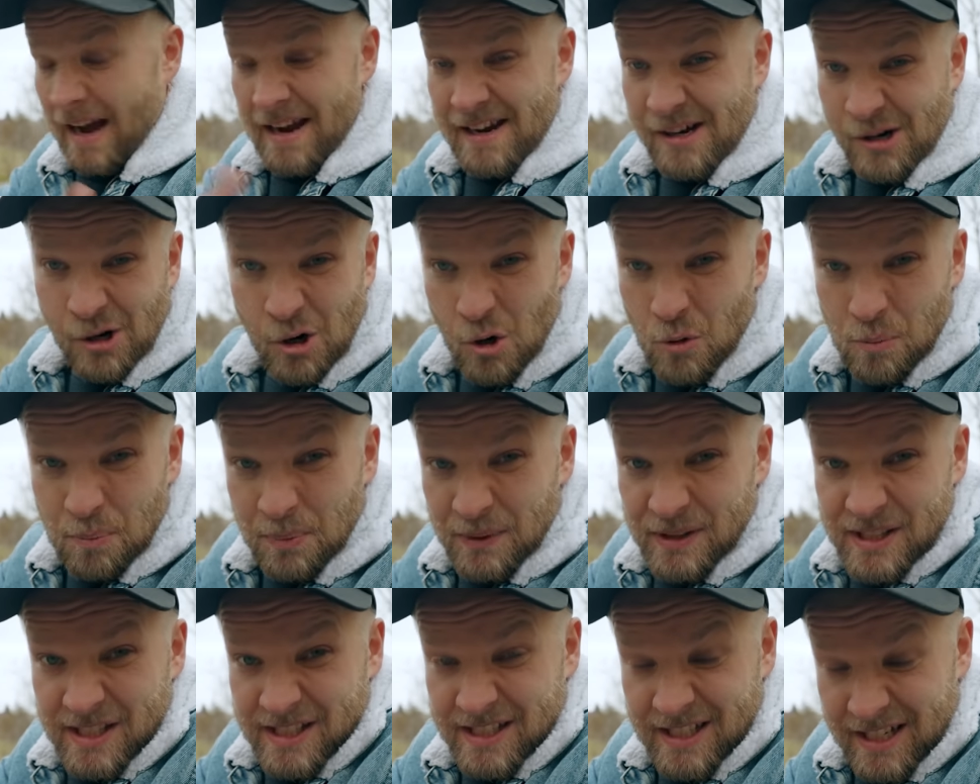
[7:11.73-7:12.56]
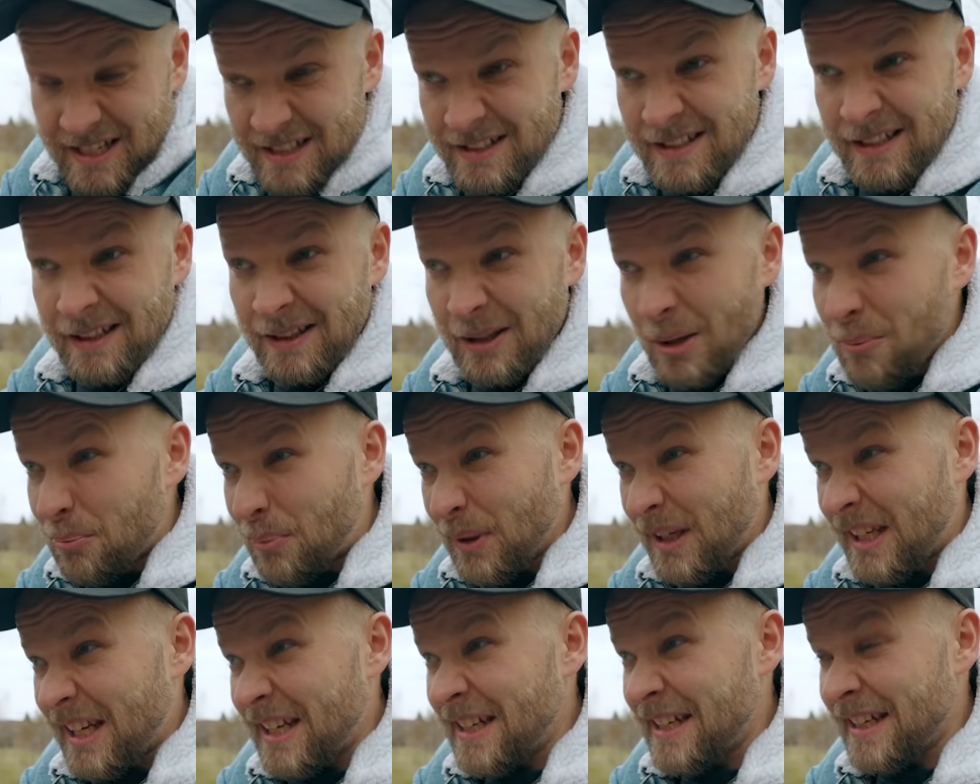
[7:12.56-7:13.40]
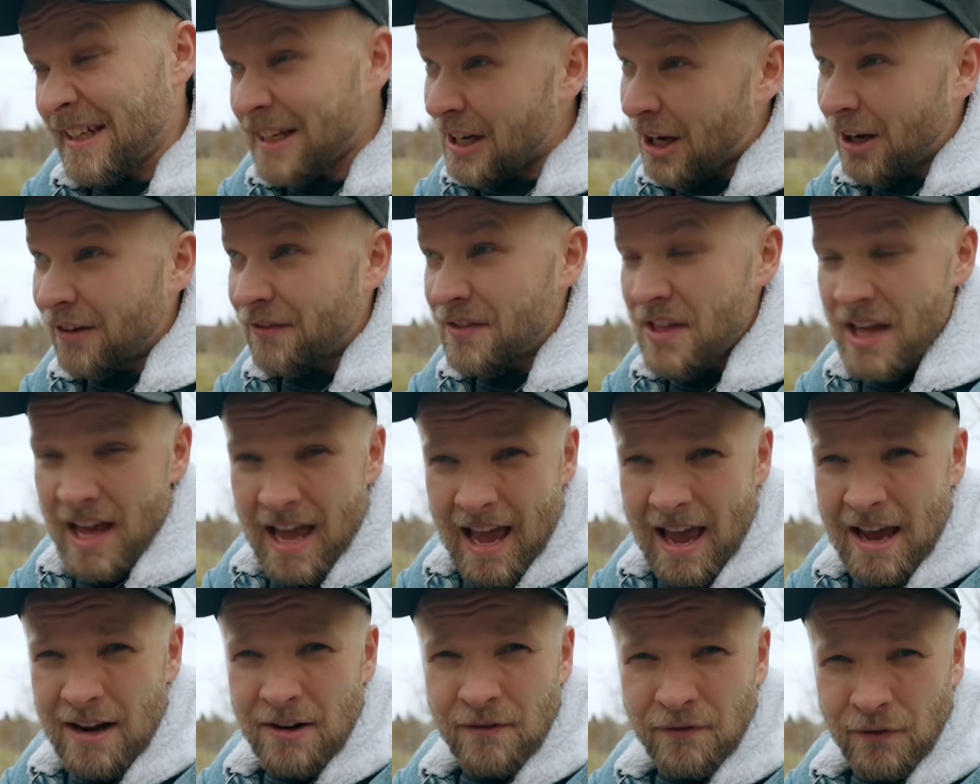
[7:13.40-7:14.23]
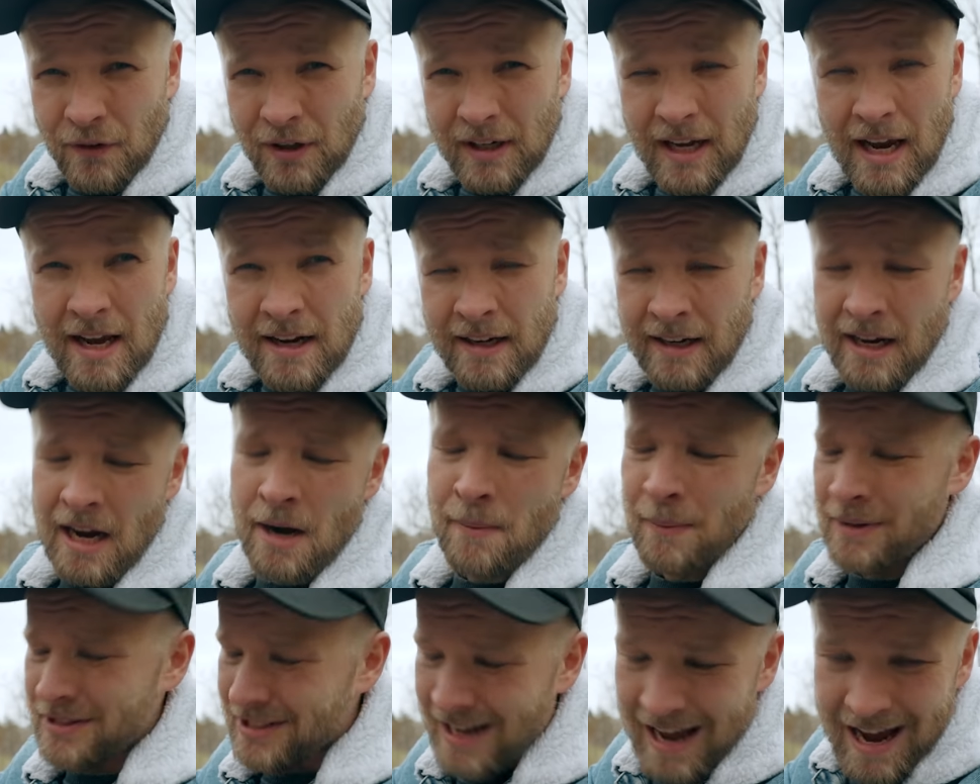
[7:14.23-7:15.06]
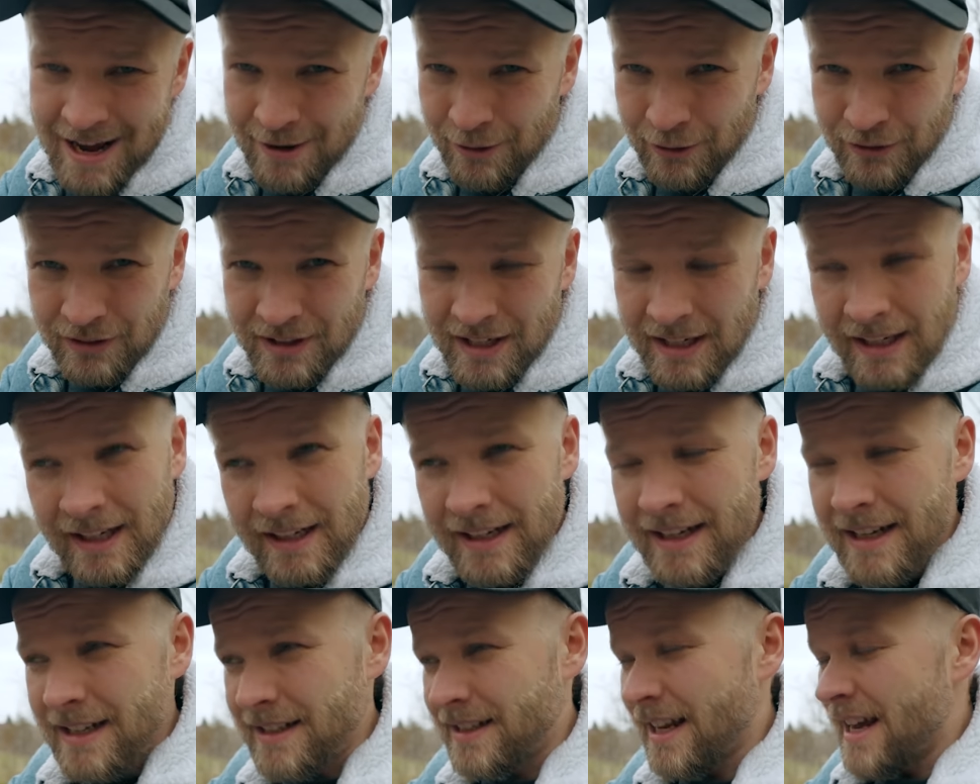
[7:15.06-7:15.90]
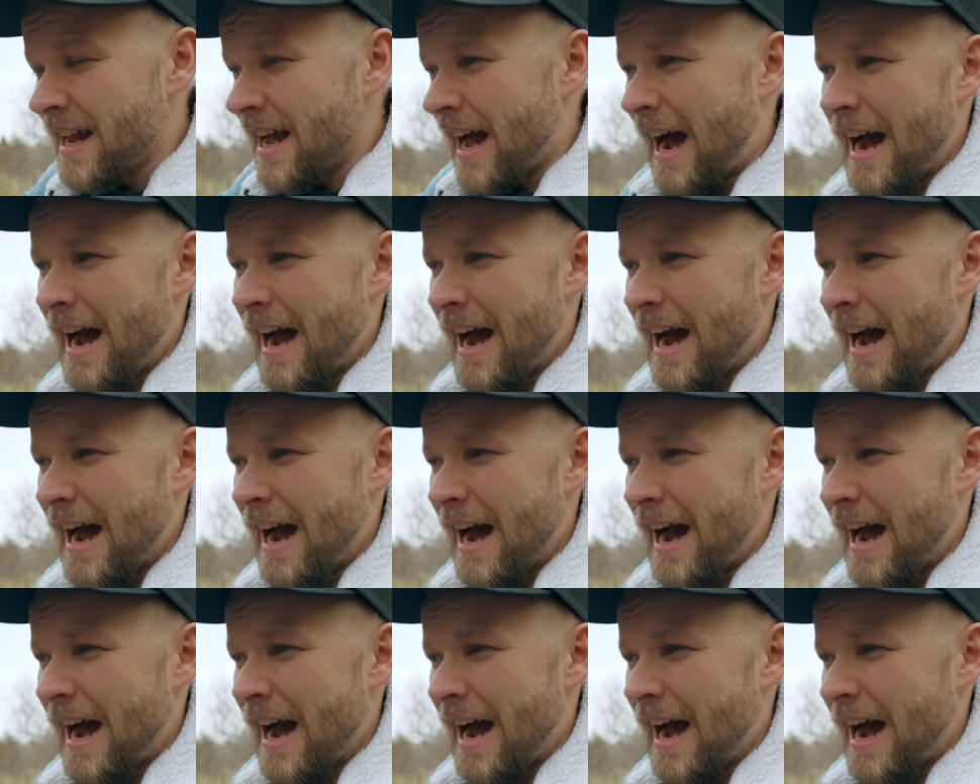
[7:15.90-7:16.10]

I hope this isn't the beginning of the end for Canon cameras. I don't think it is.